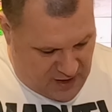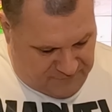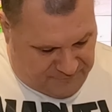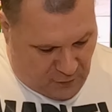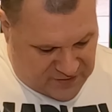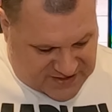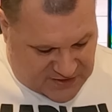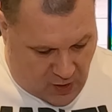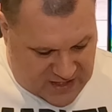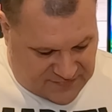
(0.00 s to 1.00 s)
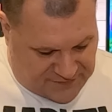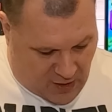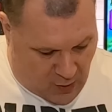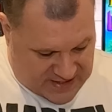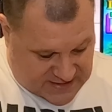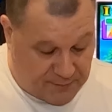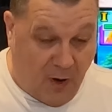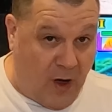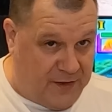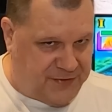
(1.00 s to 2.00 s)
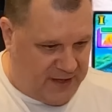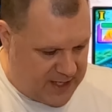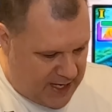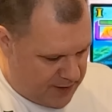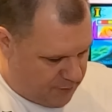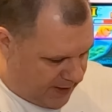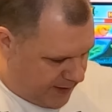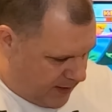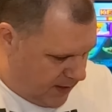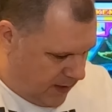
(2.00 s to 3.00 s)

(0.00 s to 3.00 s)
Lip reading: for the size of the item, I think, anyway.